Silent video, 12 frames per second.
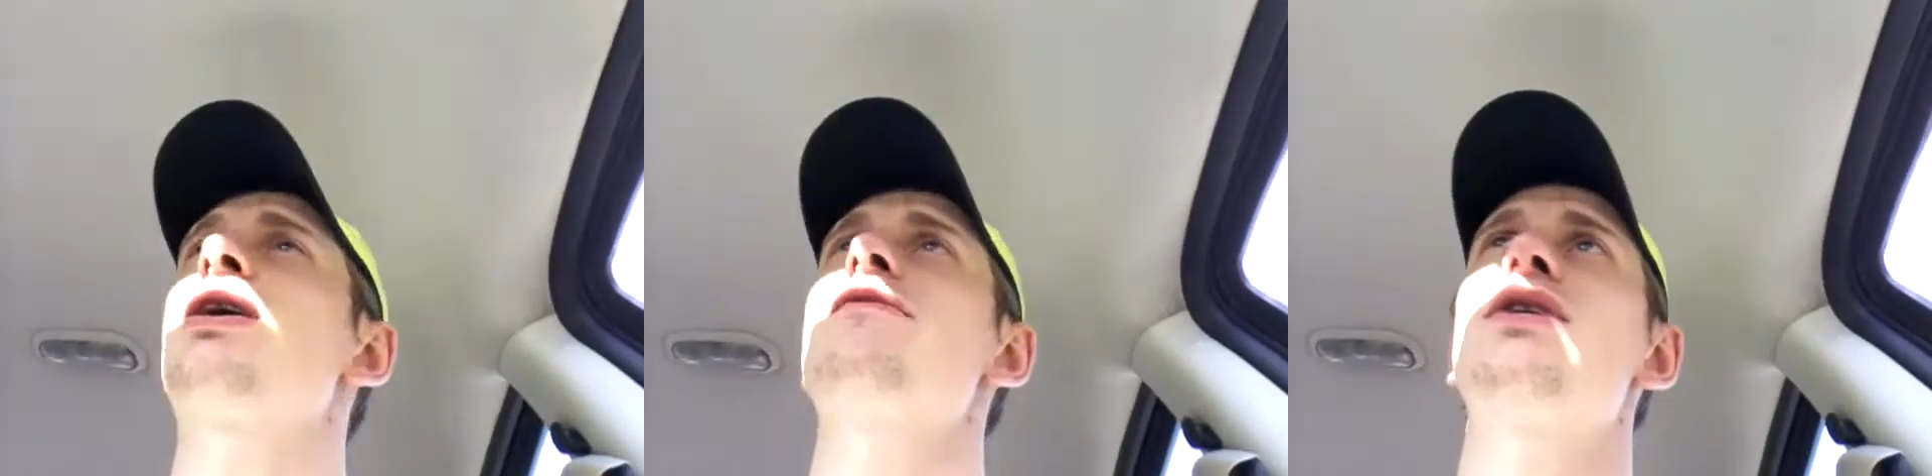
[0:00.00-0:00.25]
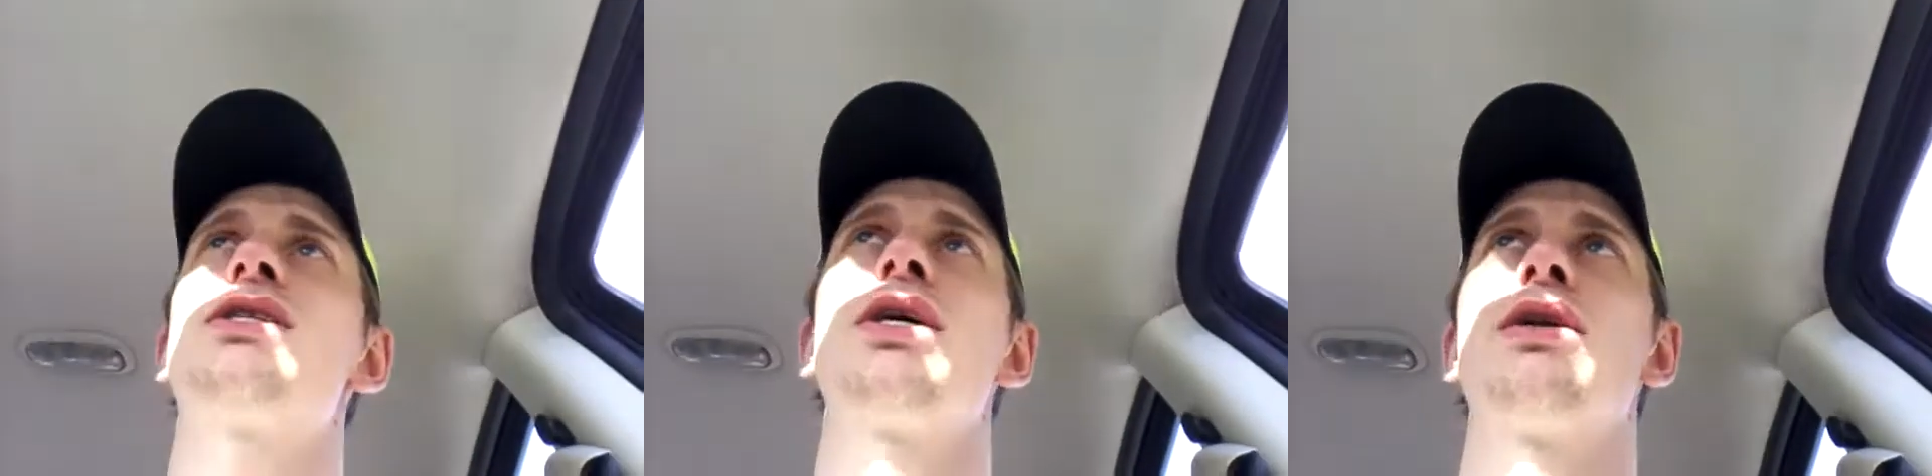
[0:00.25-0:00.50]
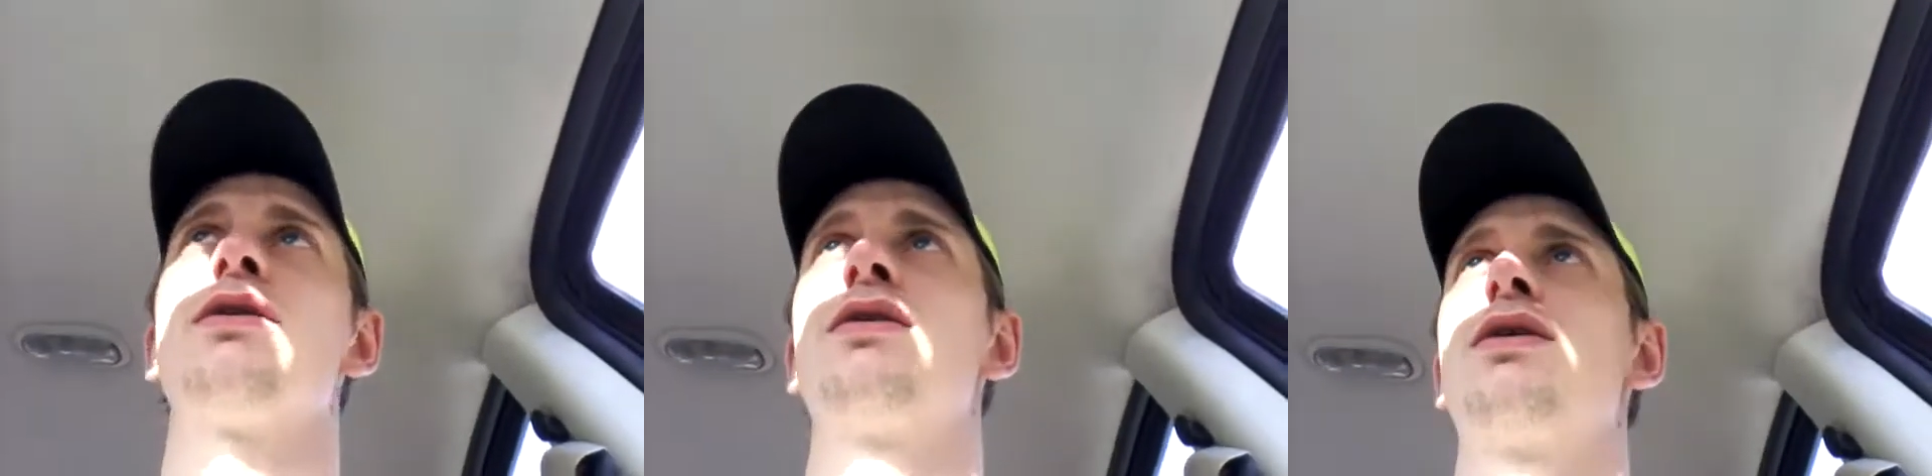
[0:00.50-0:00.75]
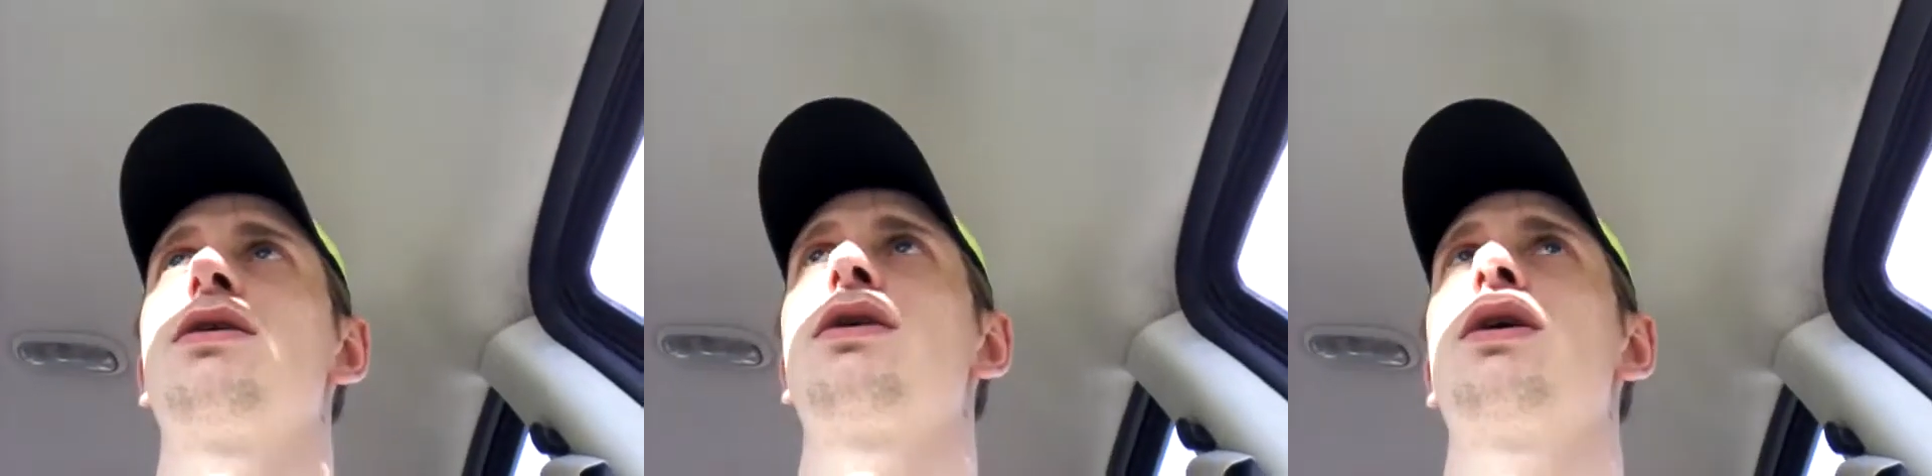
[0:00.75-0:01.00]
Covington
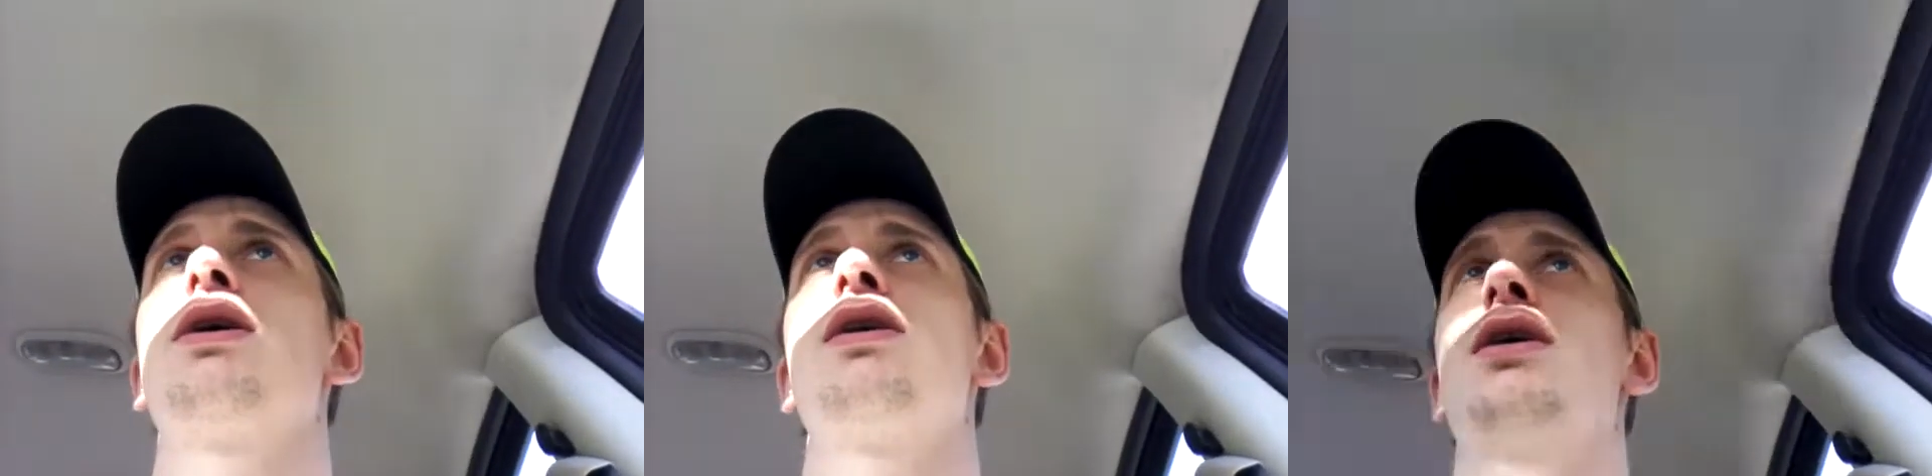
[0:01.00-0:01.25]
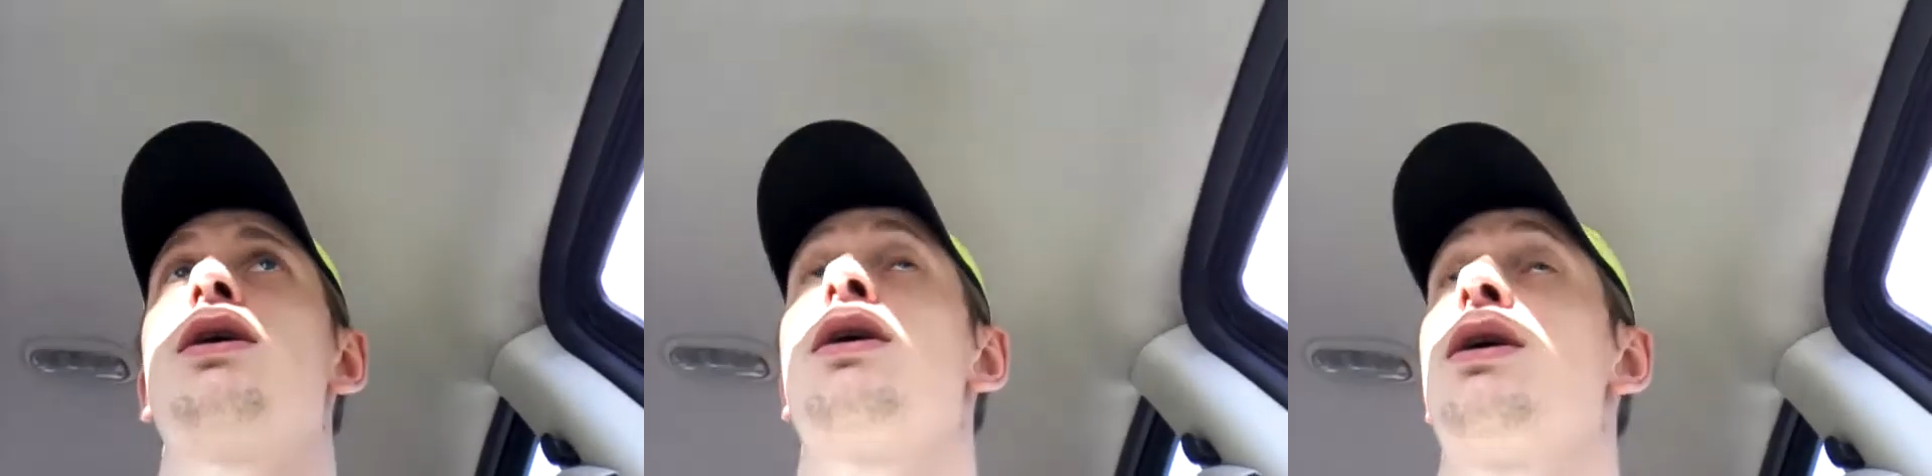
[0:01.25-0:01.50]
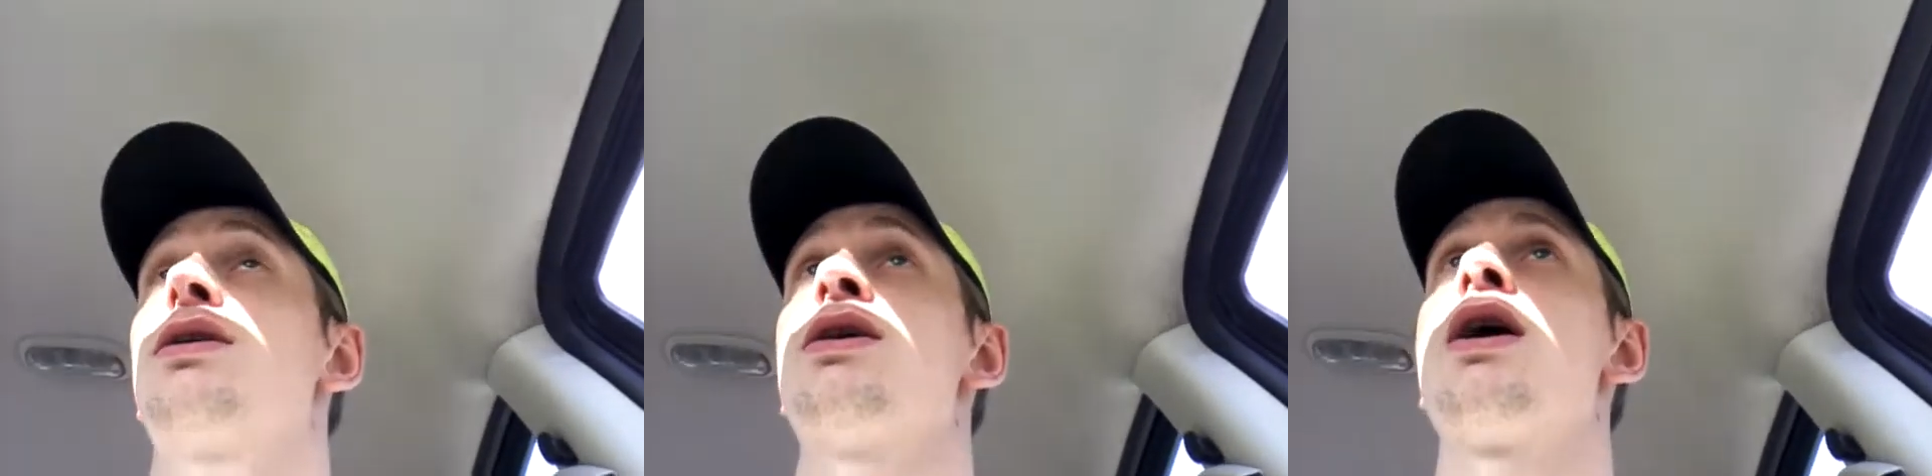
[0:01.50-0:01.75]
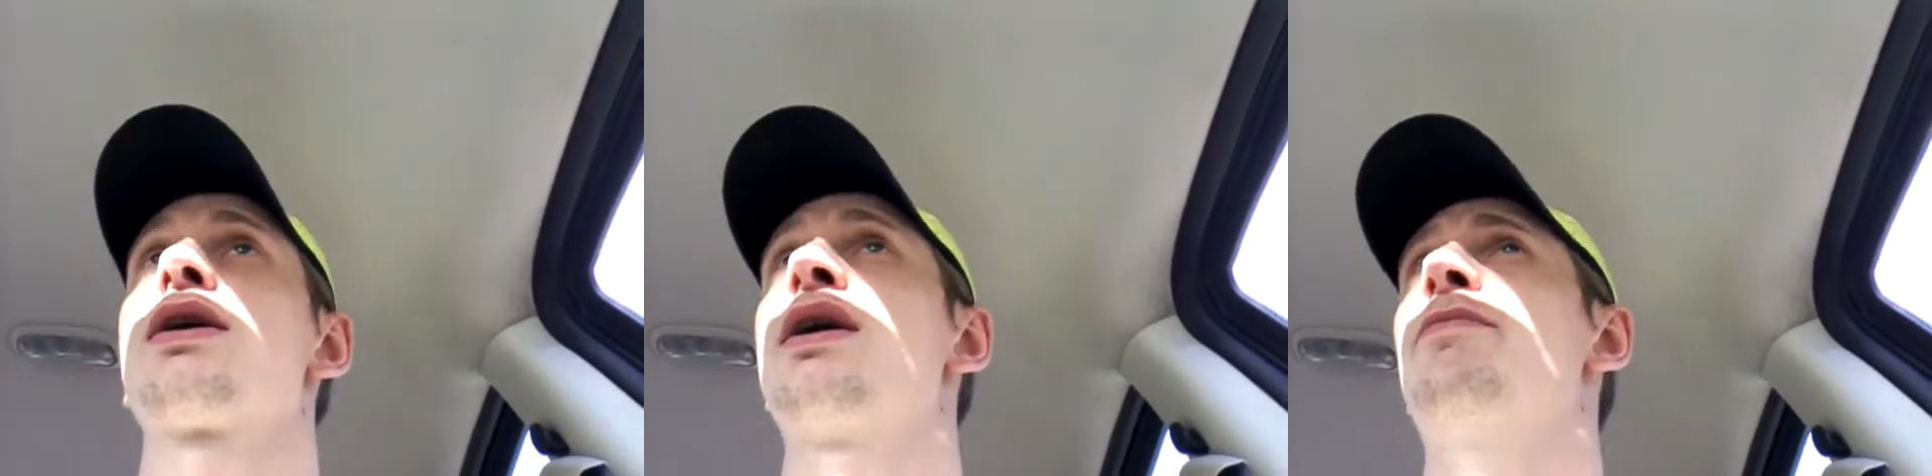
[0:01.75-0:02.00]

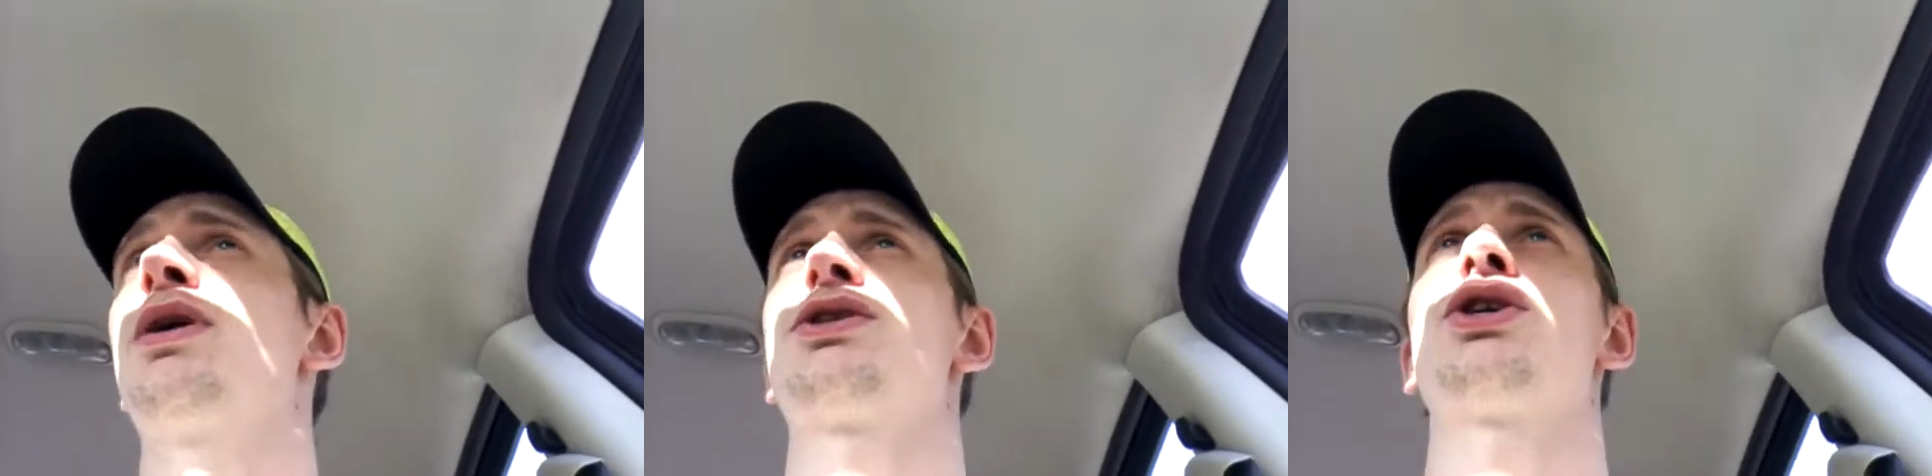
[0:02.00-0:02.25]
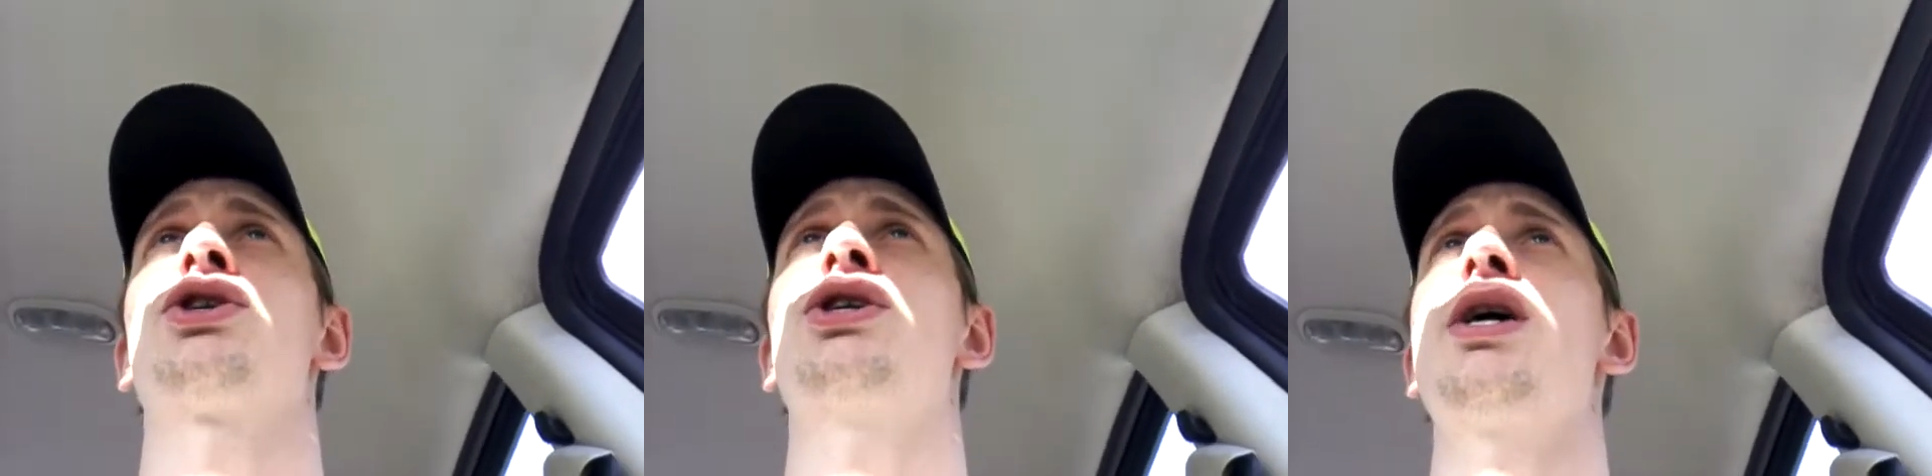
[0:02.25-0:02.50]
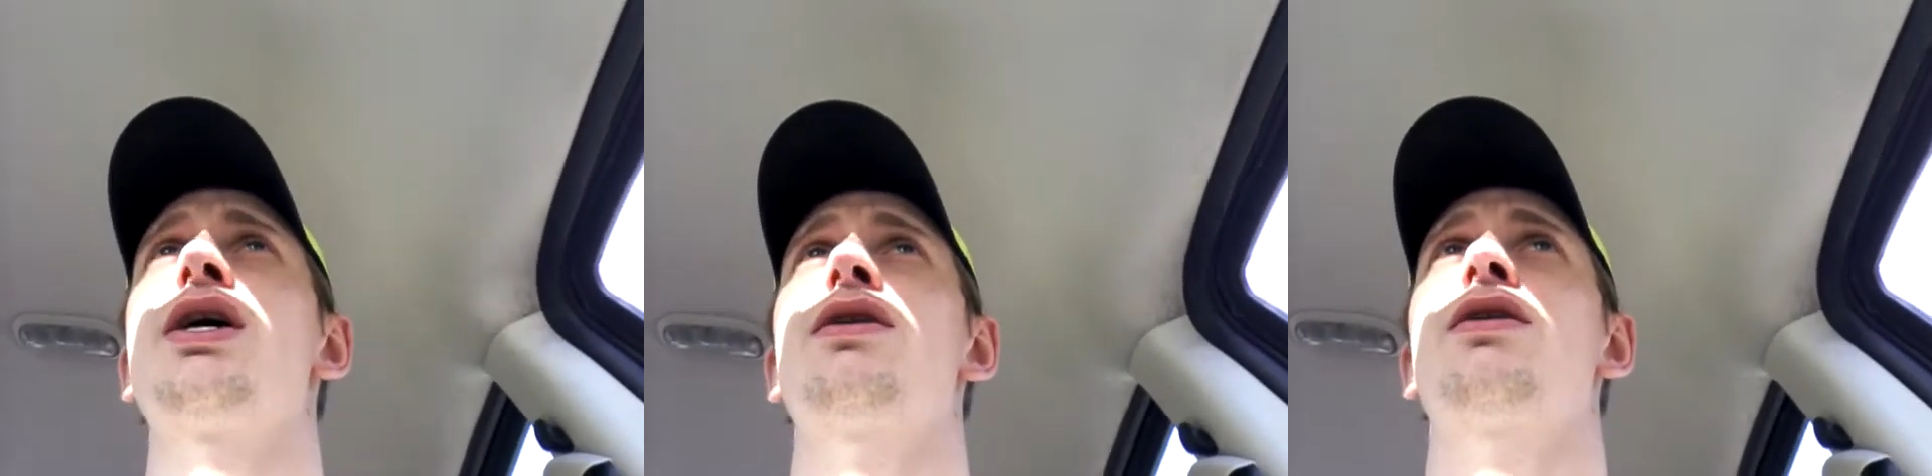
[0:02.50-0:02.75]
talking a bunch of shit.